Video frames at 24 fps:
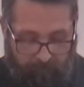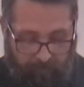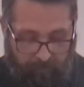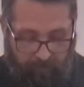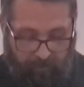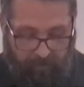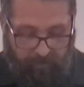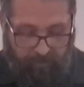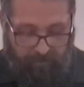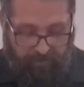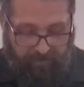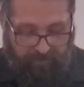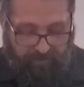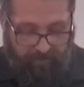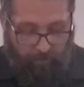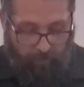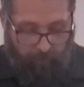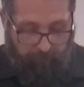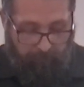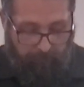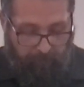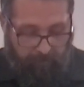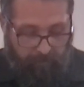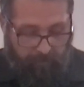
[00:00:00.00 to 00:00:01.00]
a
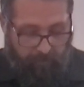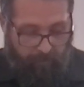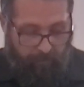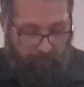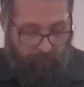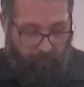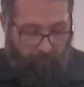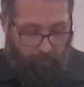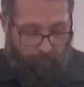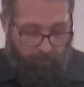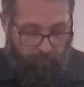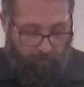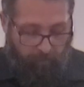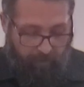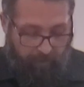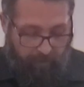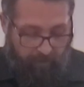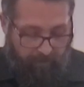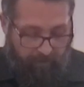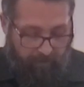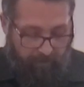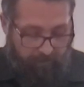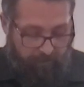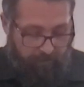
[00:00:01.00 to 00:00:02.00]
deselfing of our
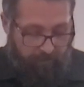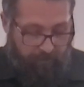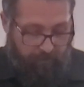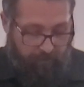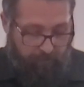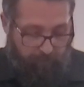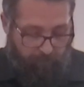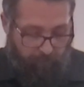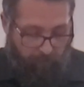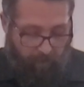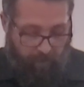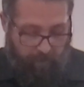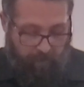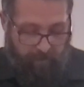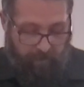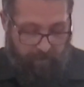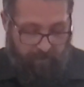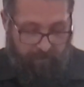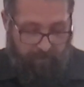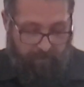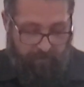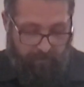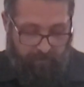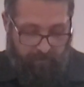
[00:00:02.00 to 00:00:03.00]
plans,
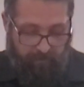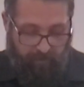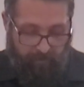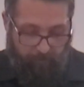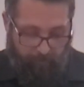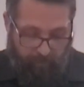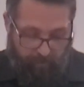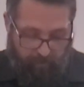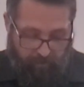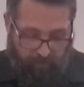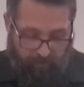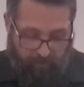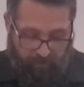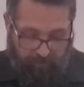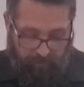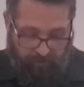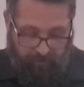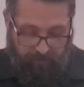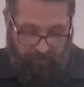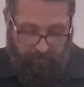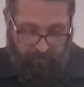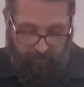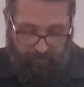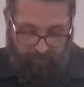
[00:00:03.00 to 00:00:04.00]
projects,
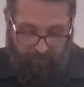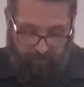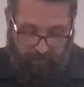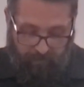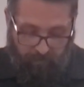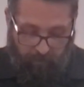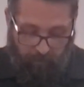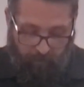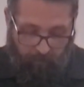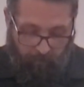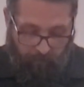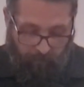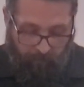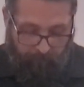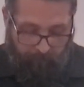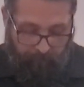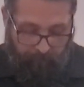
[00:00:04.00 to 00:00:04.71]
ambitions, and soul.